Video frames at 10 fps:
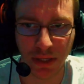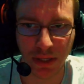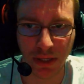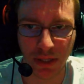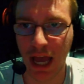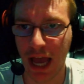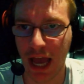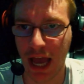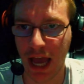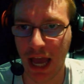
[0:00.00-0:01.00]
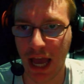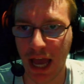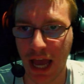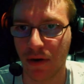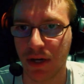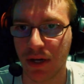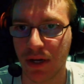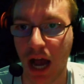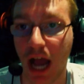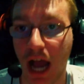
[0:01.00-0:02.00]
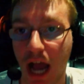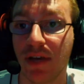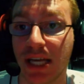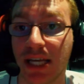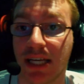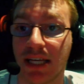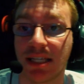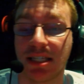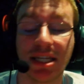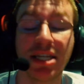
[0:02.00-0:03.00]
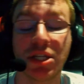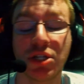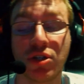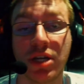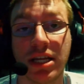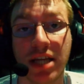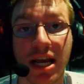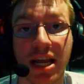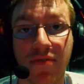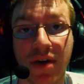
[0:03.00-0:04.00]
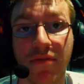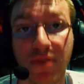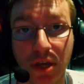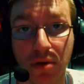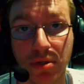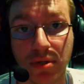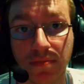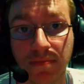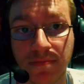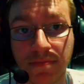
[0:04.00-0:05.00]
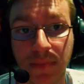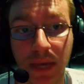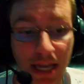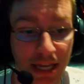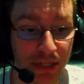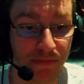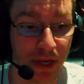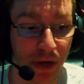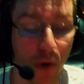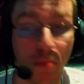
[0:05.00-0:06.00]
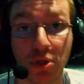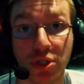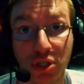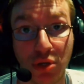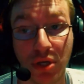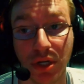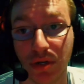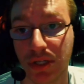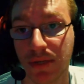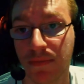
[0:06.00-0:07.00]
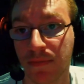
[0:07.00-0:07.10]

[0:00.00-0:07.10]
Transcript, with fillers: I have about I have 695 videos, and it's been almost two years.